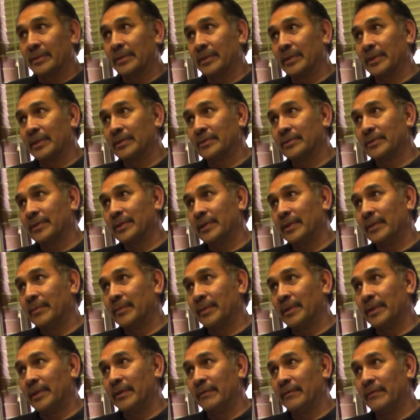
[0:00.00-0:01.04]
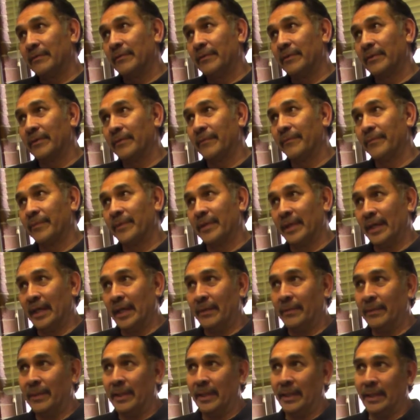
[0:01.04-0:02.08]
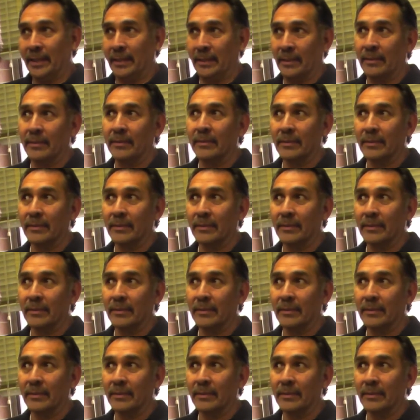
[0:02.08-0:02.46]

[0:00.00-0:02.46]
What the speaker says: Culturally, they believe, they meaning